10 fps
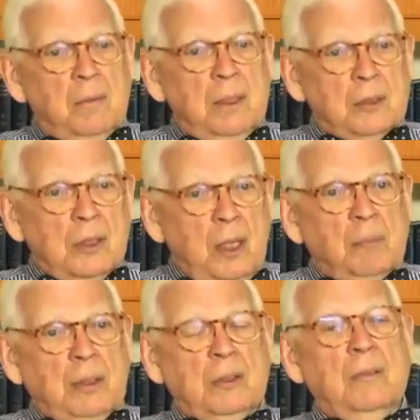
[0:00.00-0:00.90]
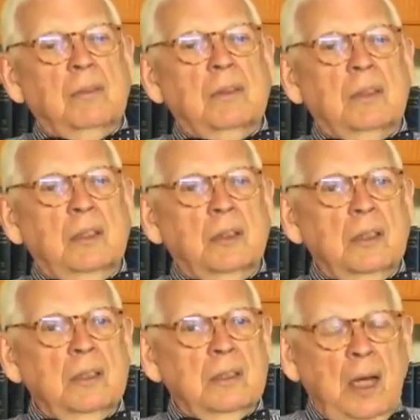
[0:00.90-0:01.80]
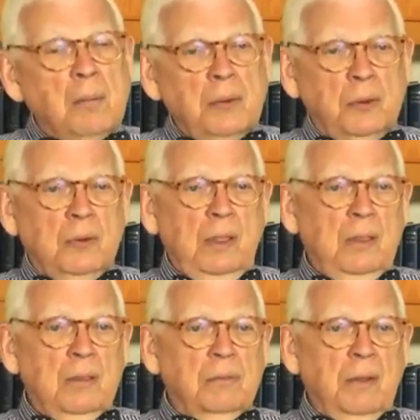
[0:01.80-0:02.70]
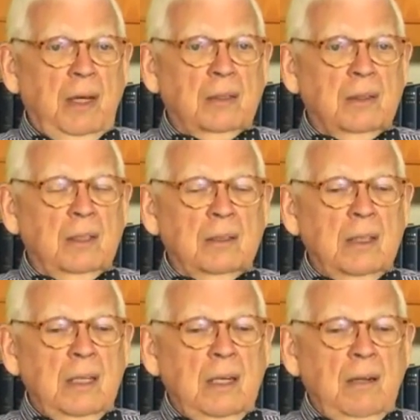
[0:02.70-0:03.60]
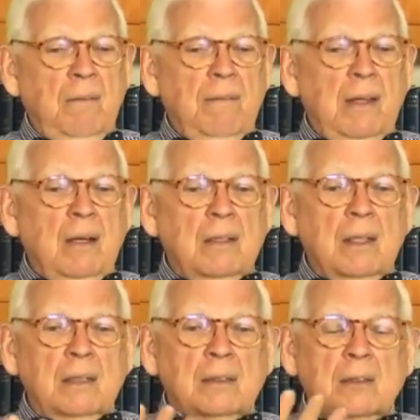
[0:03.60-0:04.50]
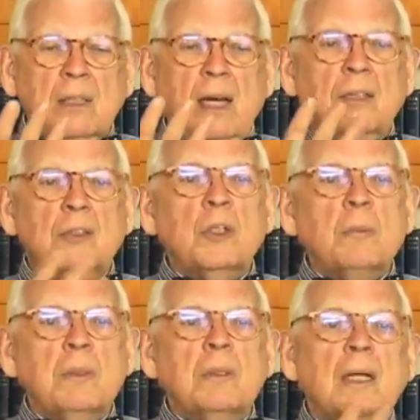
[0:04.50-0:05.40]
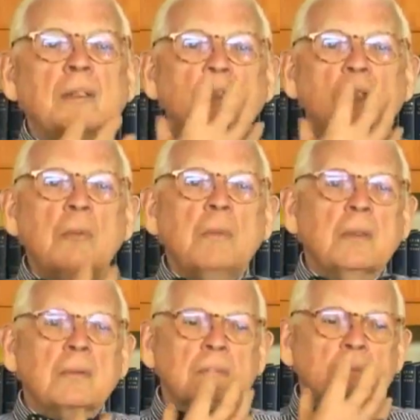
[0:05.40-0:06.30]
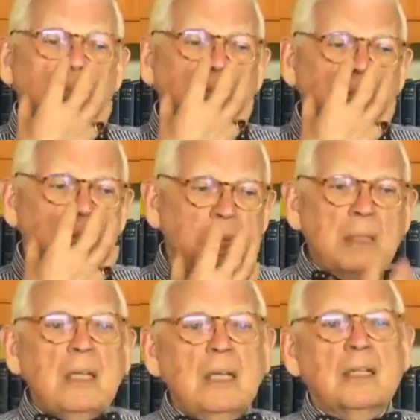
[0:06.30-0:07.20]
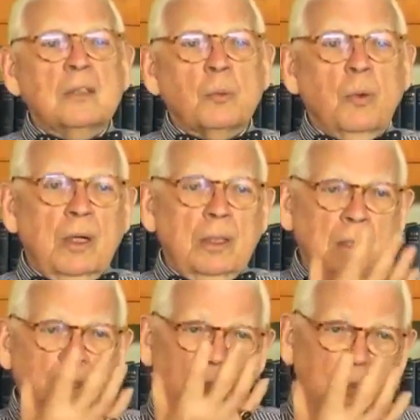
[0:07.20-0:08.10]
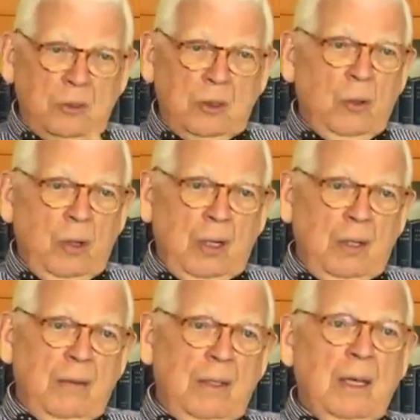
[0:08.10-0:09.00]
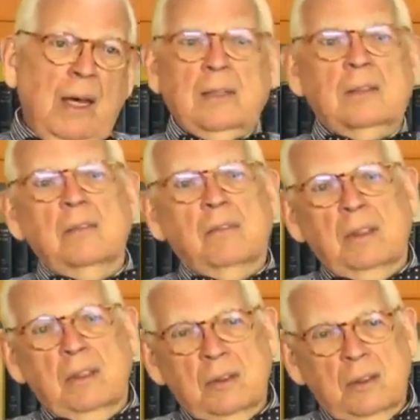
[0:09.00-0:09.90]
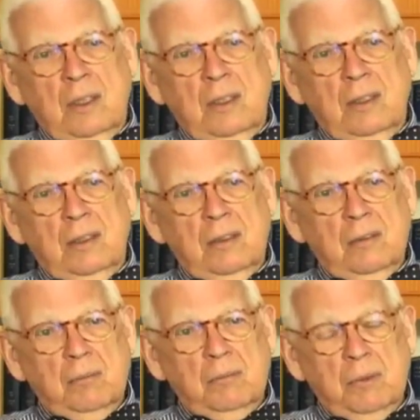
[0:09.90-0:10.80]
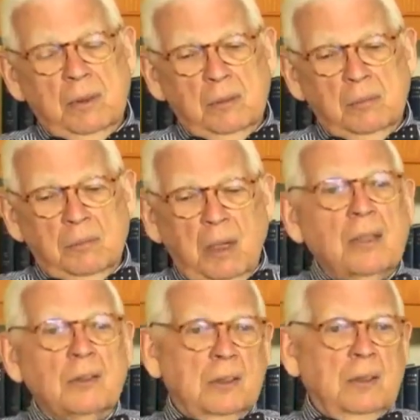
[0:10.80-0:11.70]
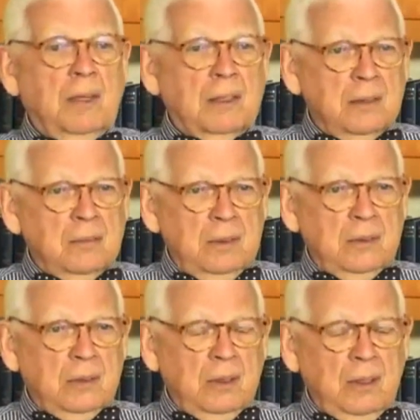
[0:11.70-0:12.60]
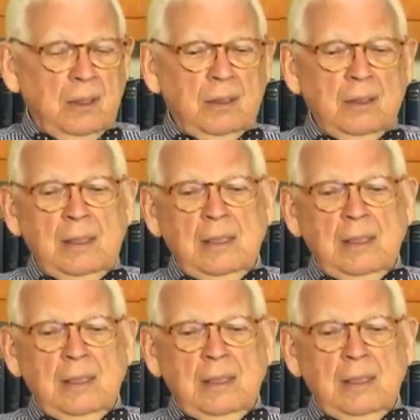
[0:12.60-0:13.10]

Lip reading: Islamic civilization demonstrated the fact that as the human being is one, so are the activities that are the positive activities that